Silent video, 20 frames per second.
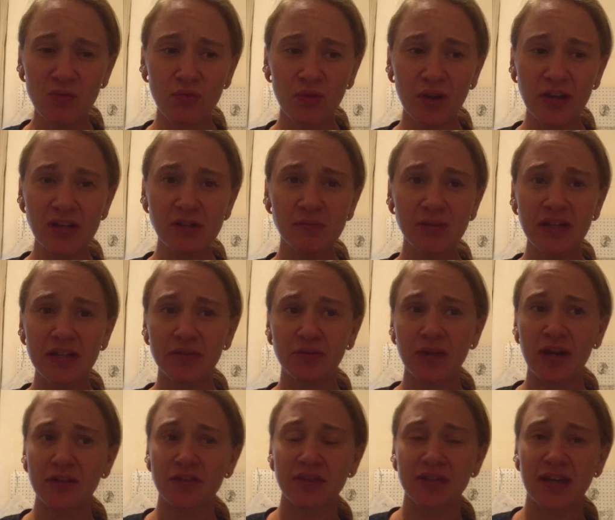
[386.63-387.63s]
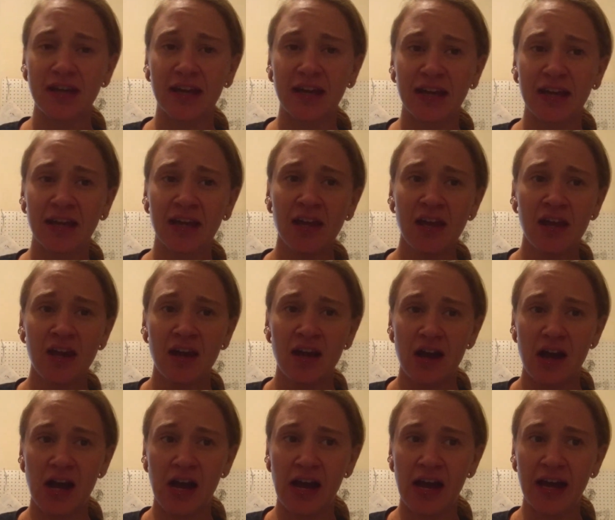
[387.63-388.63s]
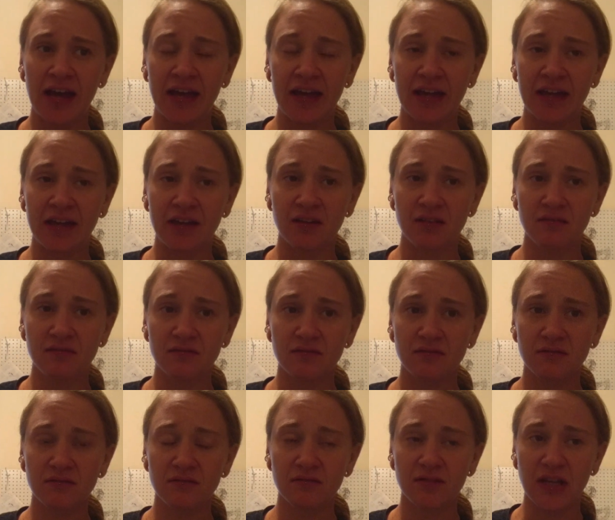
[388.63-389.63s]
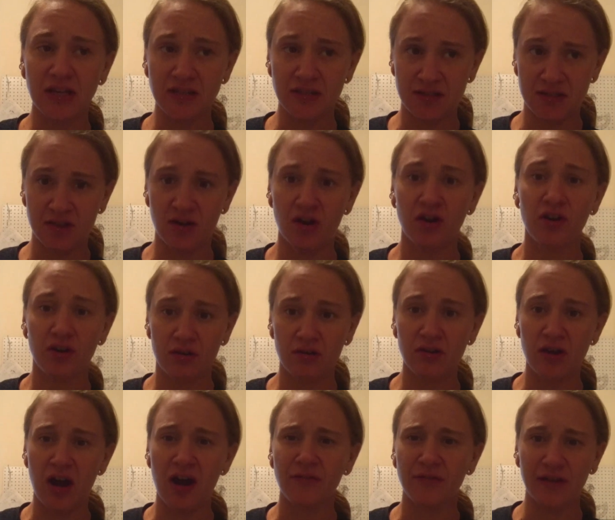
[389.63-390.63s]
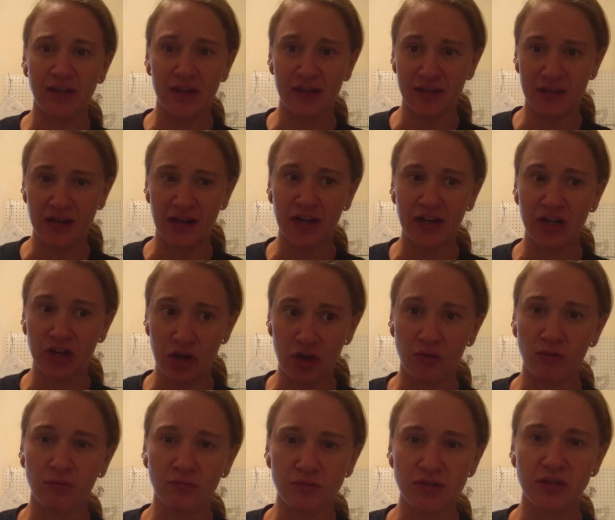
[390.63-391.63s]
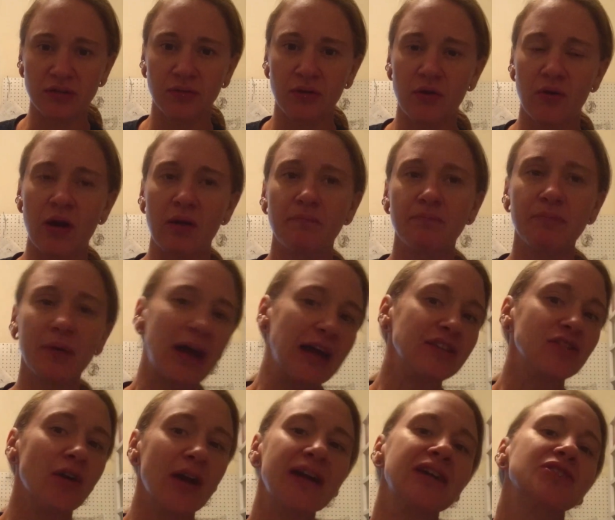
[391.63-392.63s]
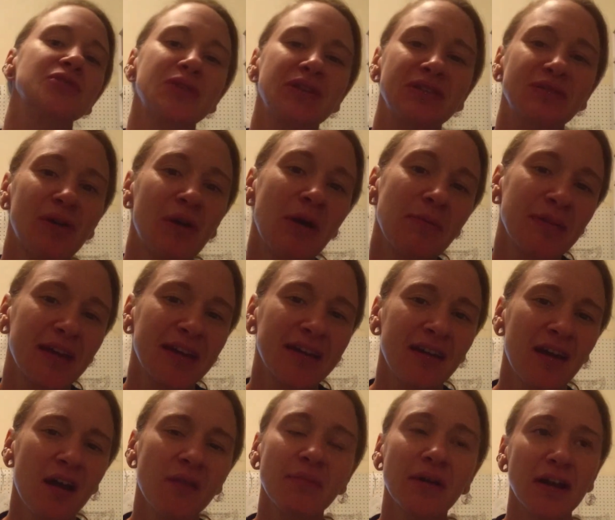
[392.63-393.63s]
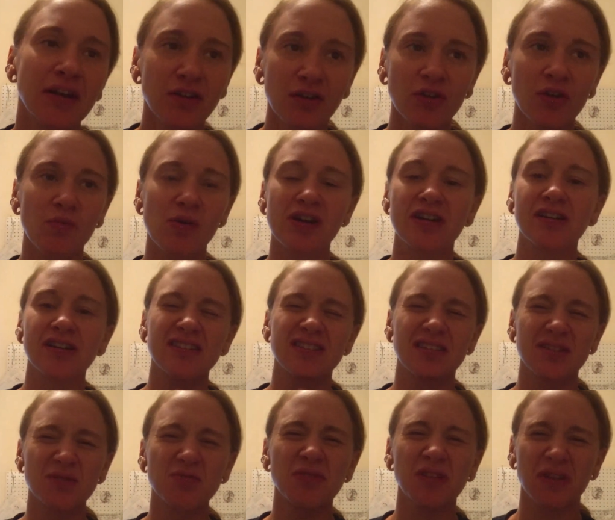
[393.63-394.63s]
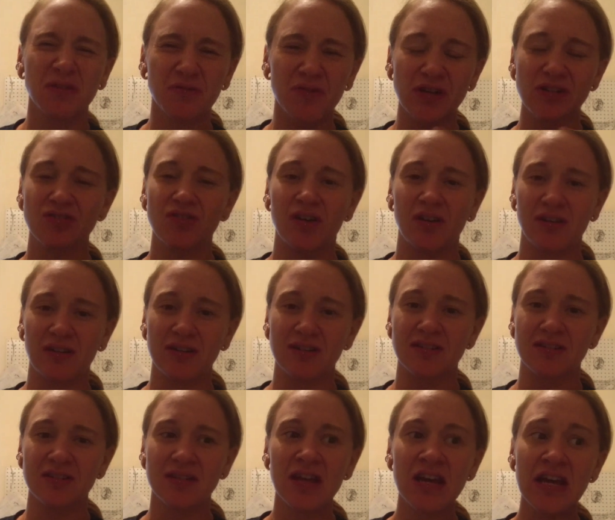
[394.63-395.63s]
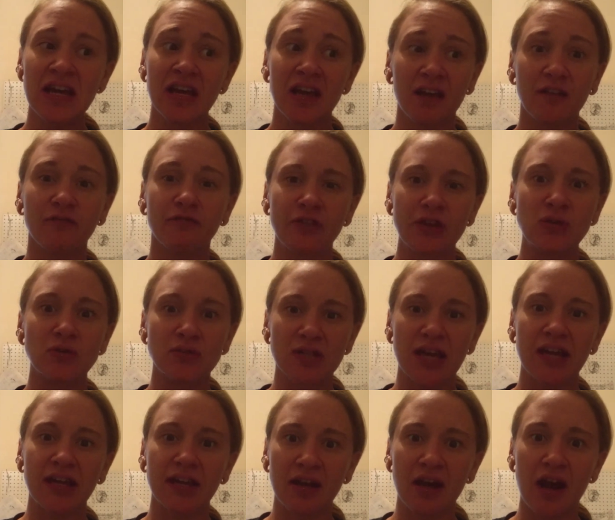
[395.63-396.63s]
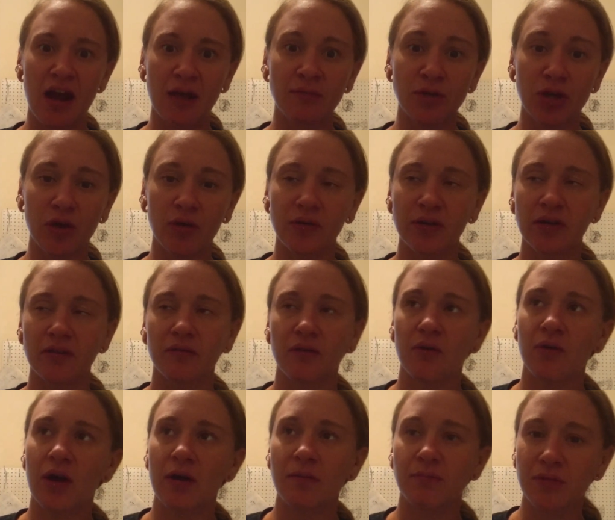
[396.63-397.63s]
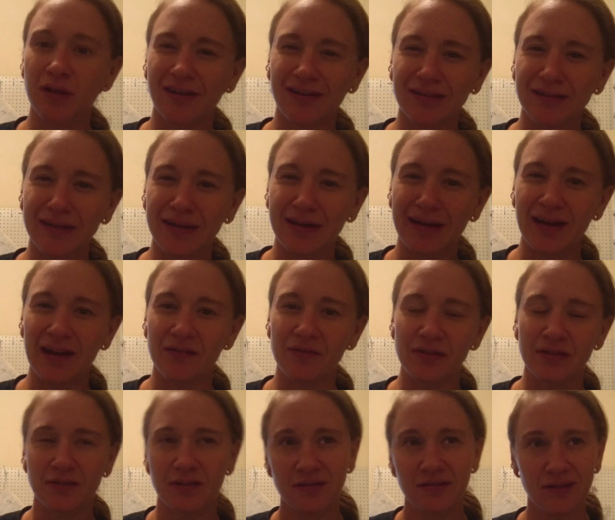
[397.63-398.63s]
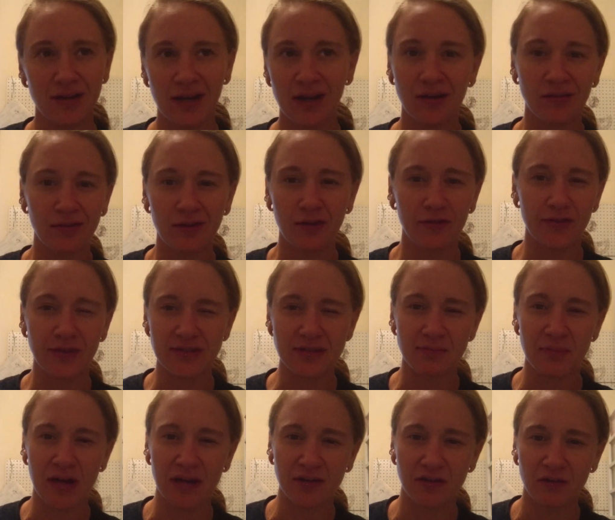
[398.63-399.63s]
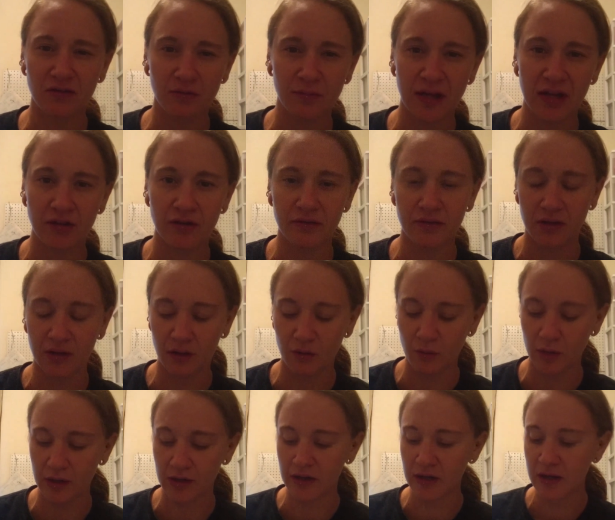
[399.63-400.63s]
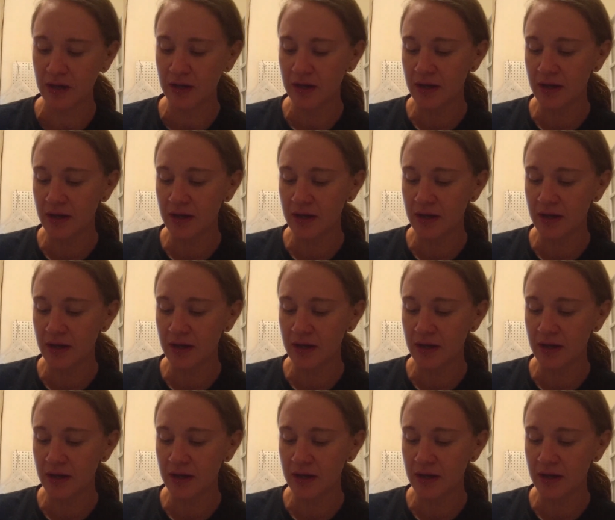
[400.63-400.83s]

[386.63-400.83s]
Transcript: randomly throughout the day, I, like, start coughing, and then I go to throw up. But I don't actually throw up, thank God, but I don't know what it is. It's really frustrating, because it feels like I'm going to throw up. Luckily, I haven't. I don't know if that's a mind over matter thing or what.